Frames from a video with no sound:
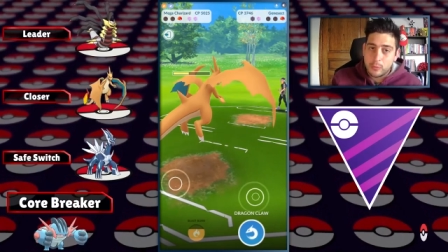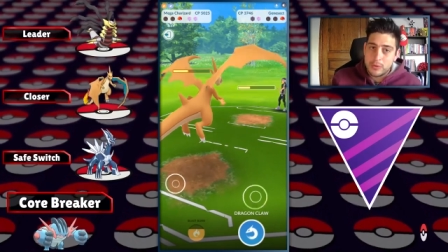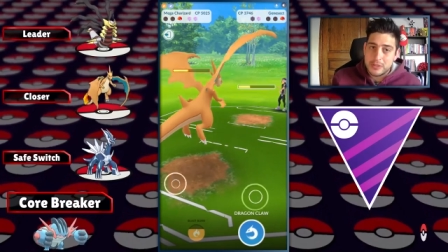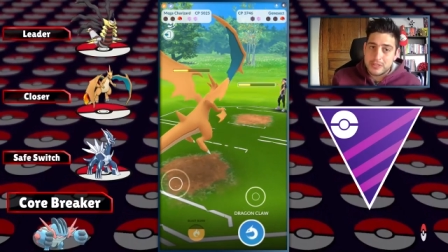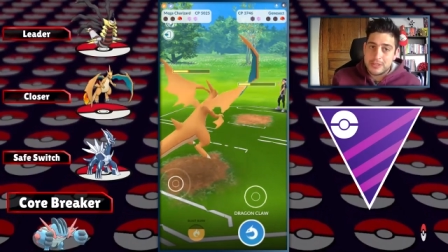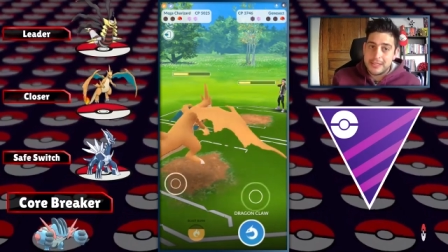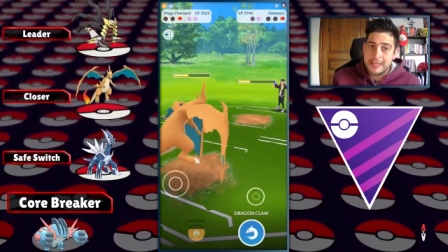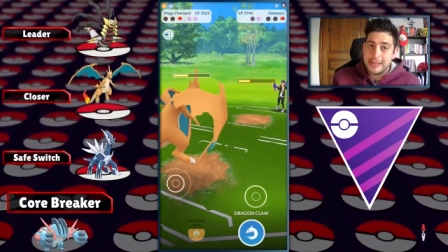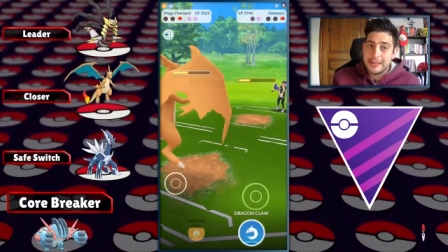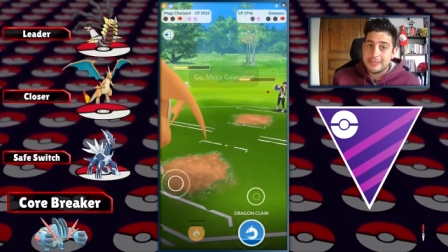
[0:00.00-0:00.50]

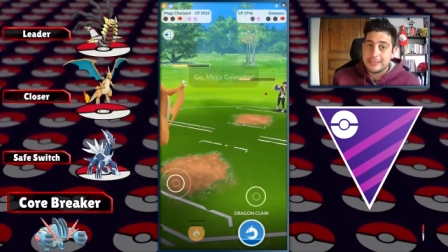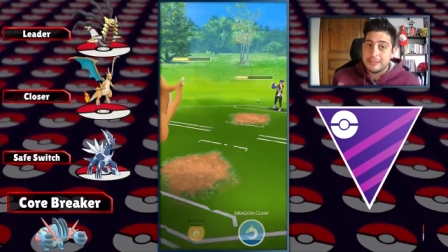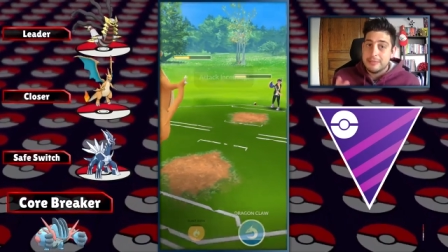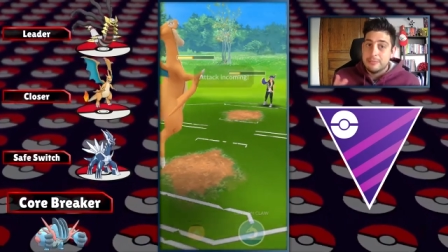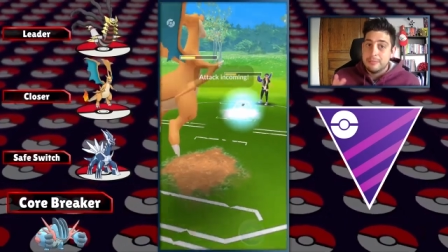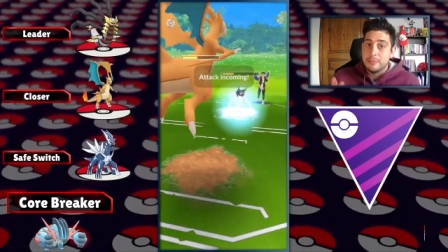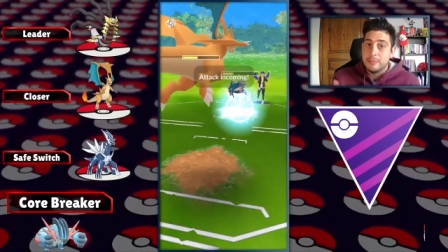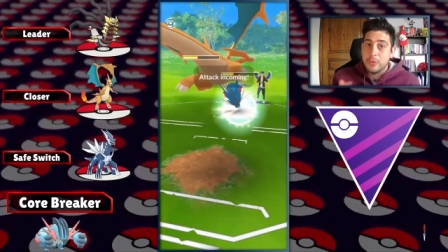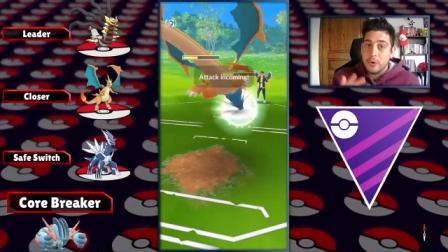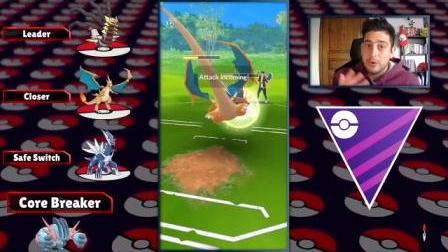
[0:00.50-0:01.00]
which does
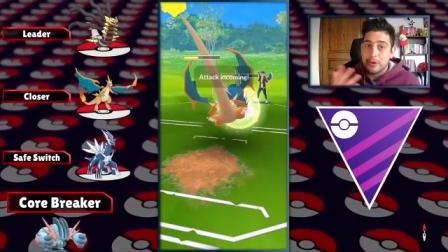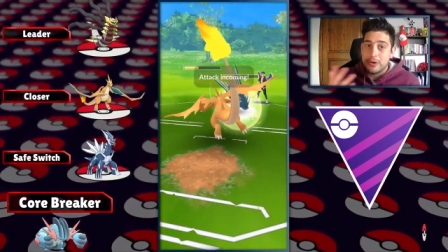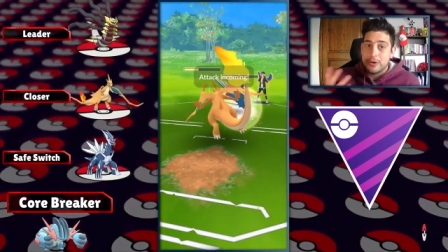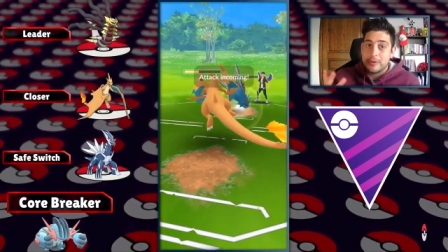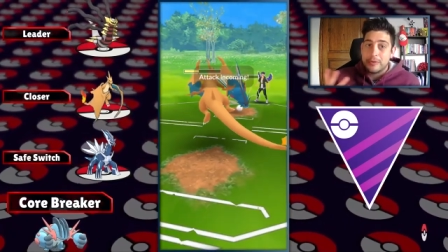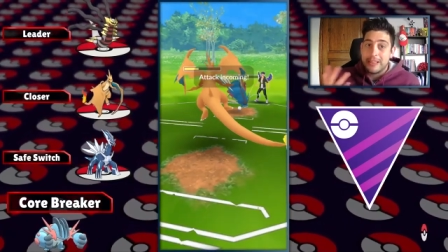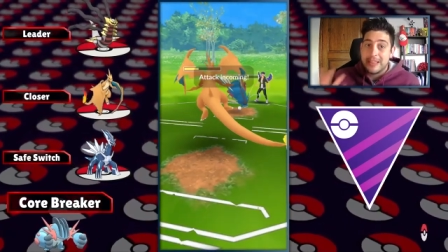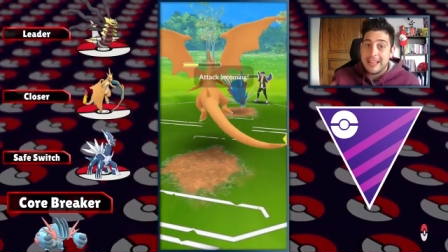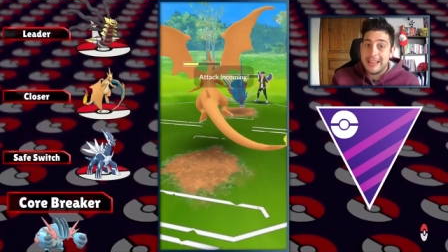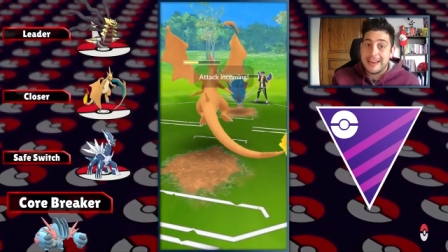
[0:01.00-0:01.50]

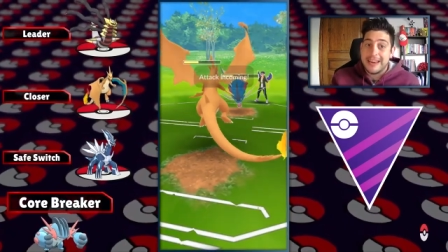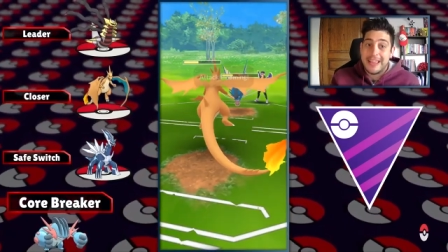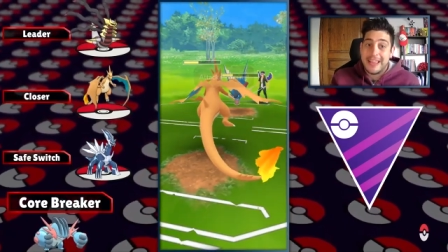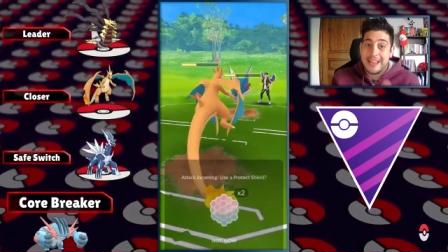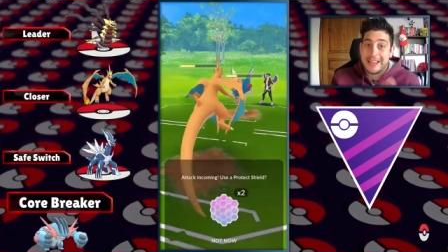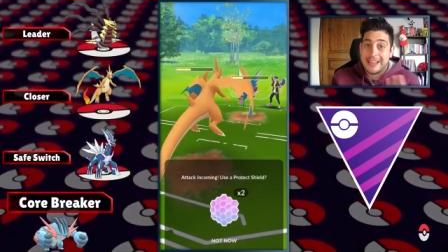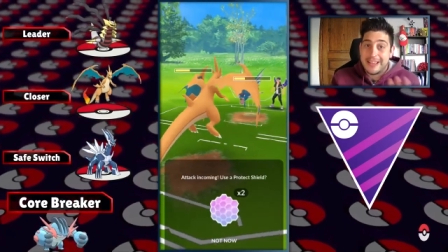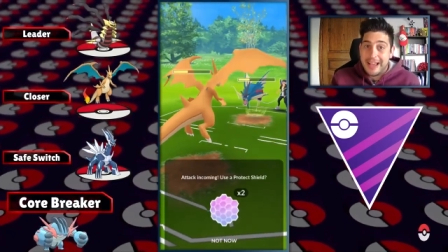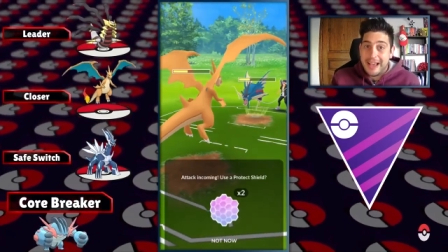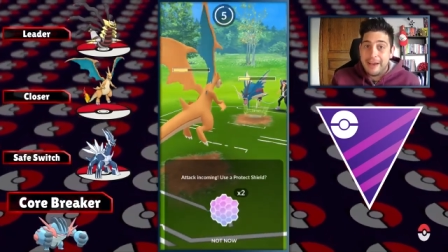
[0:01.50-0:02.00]
more than a
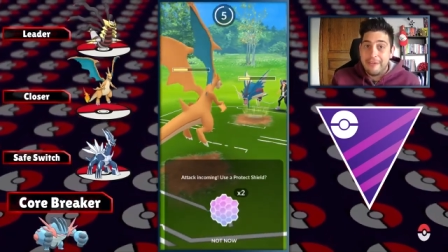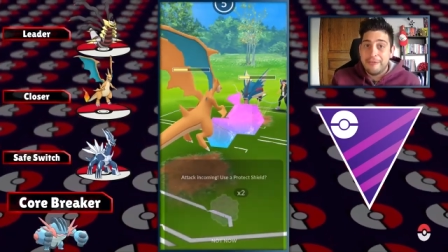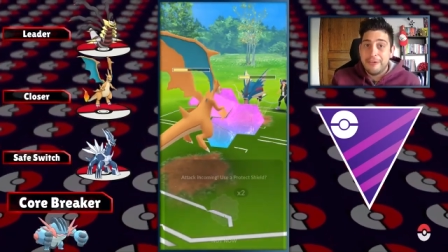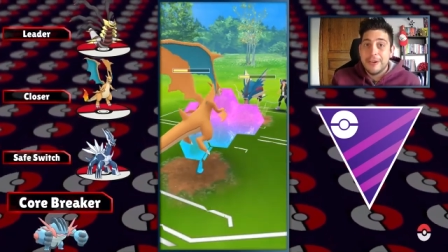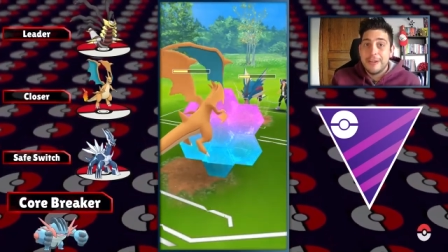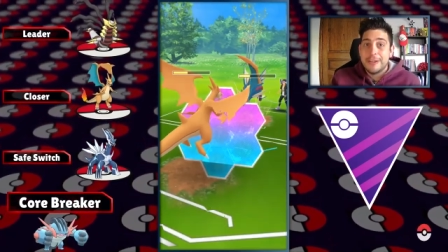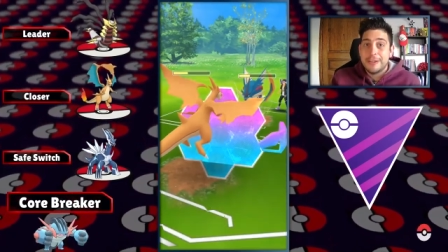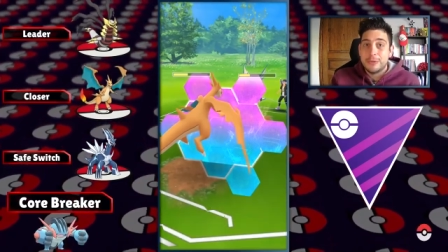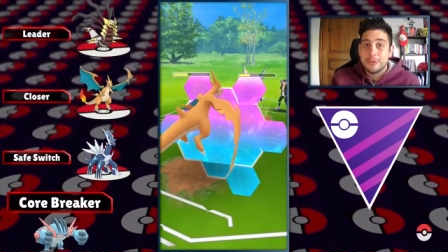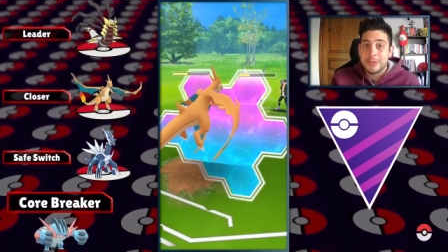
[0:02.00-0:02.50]
half
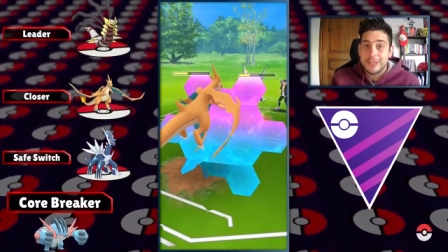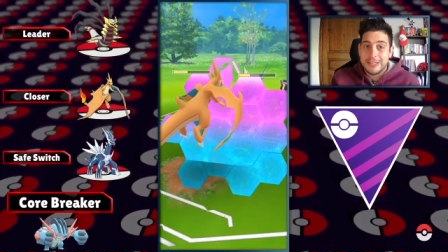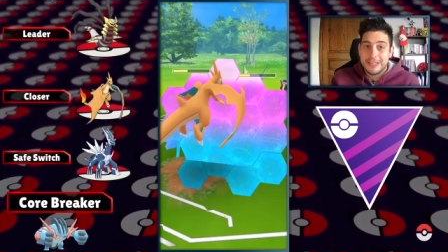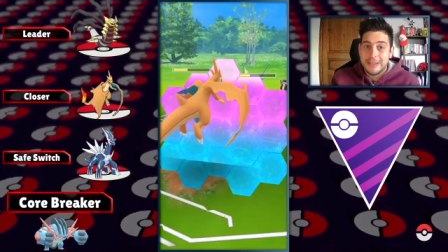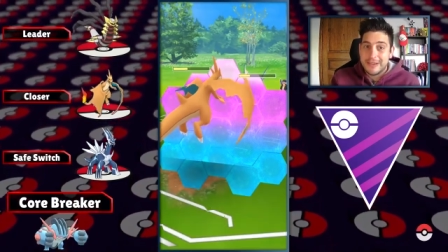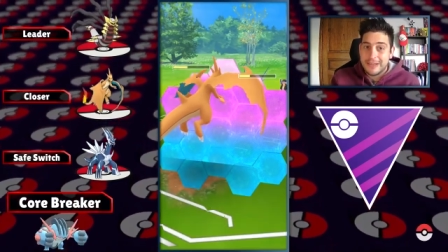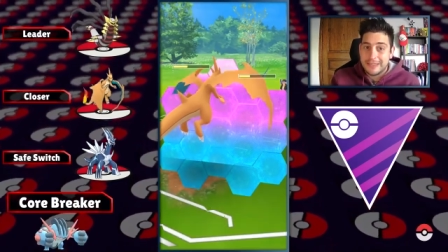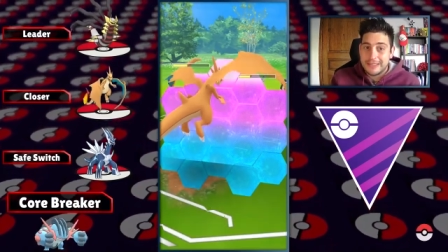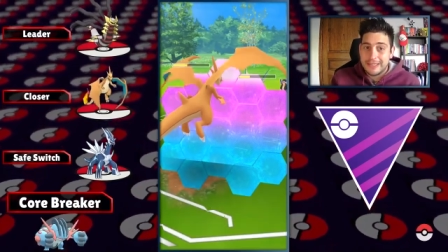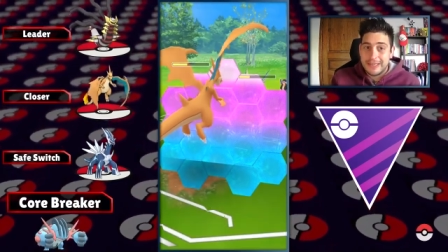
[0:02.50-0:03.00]
to the
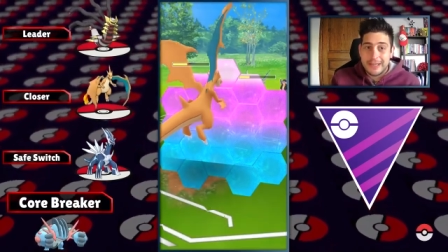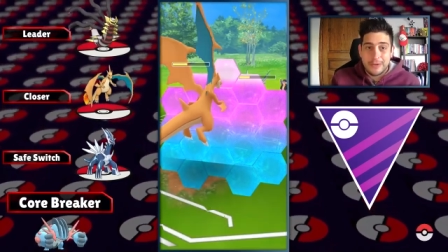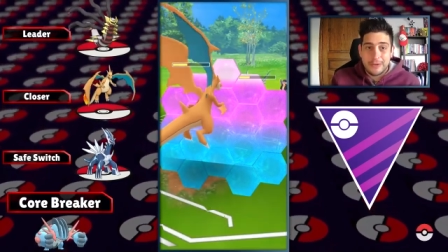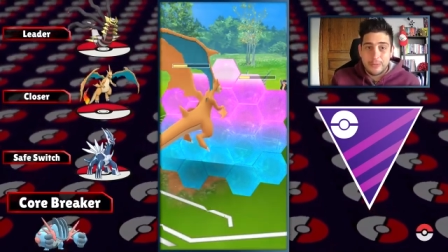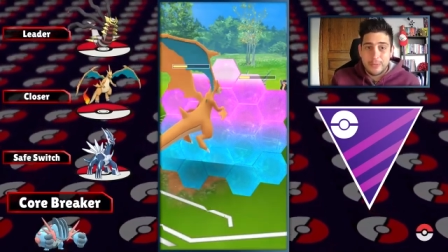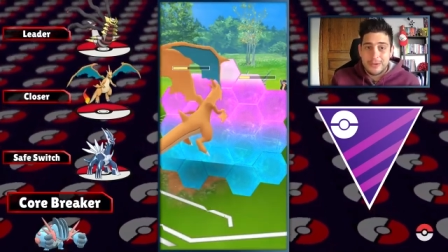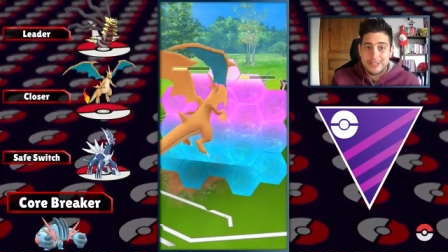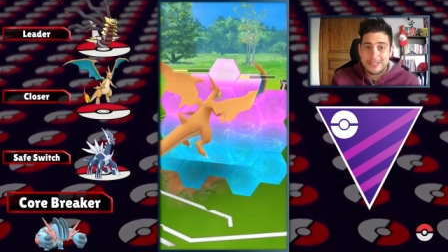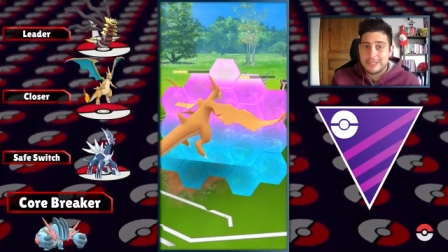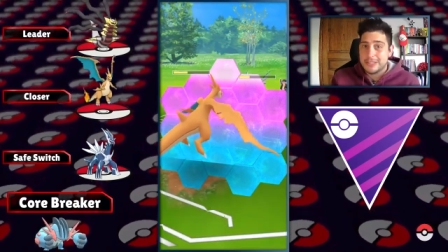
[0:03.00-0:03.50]
Giratina,
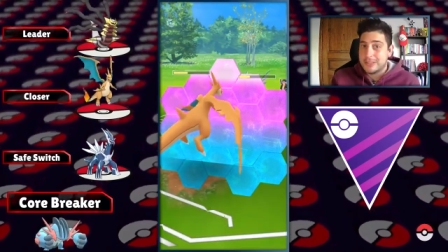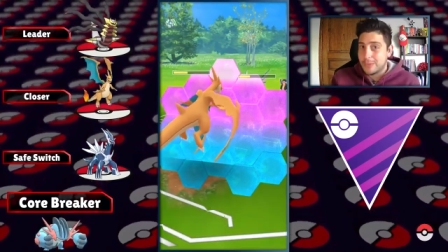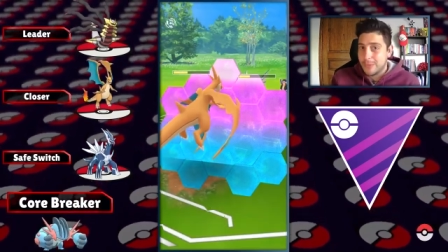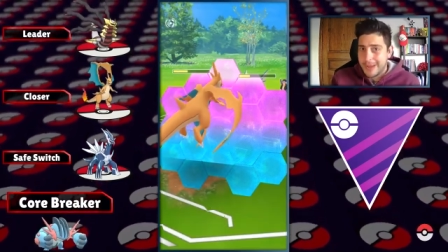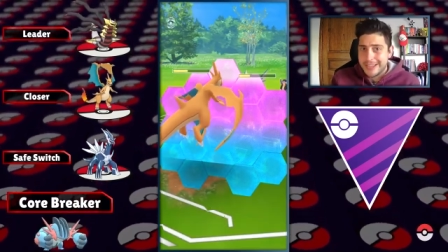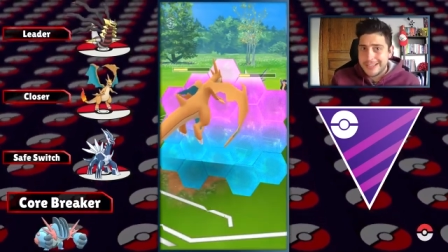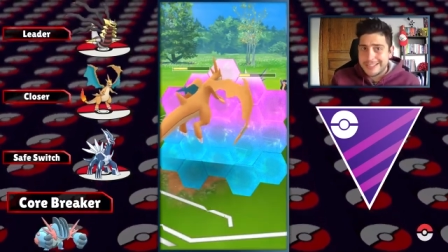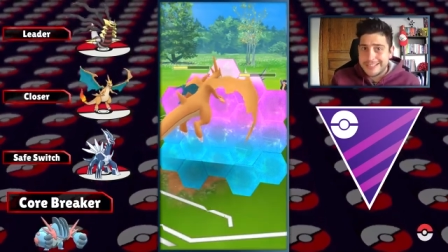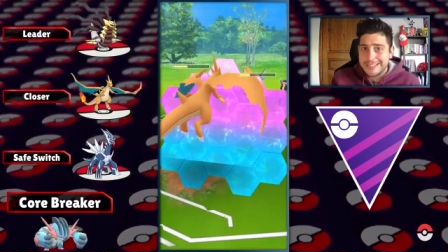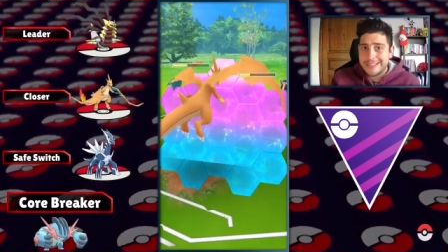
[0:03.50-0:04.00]
which is
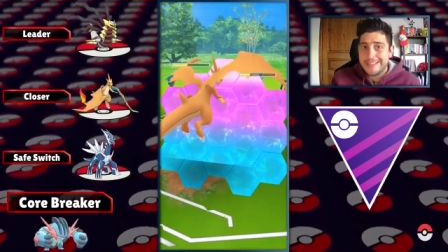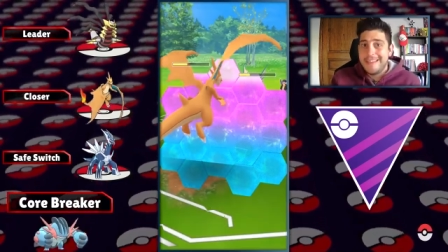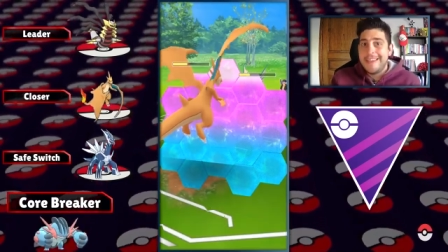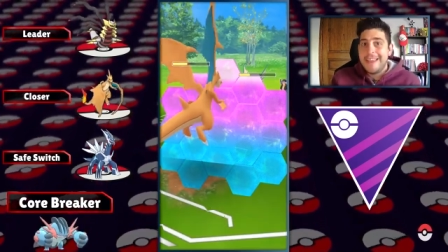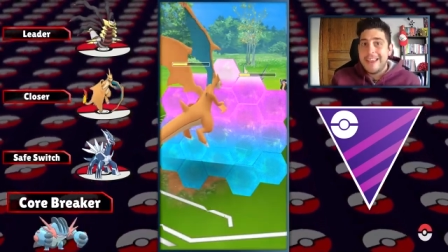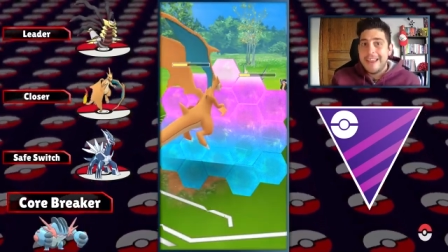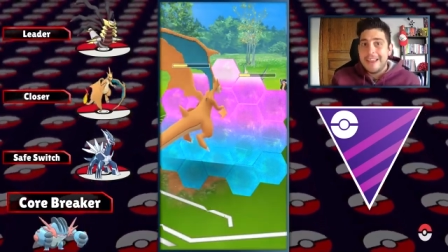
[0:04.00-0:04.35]
crazy.